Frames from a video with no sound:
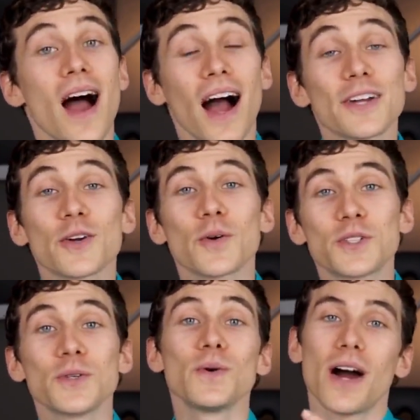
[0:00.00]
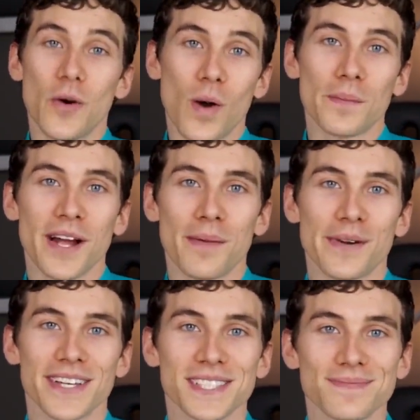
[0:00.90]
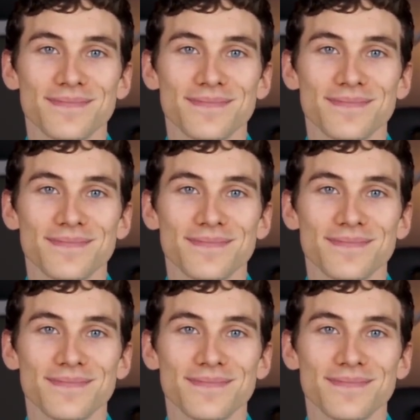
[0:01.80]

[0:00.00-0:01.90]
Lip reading: I'm going to go do a warm compress.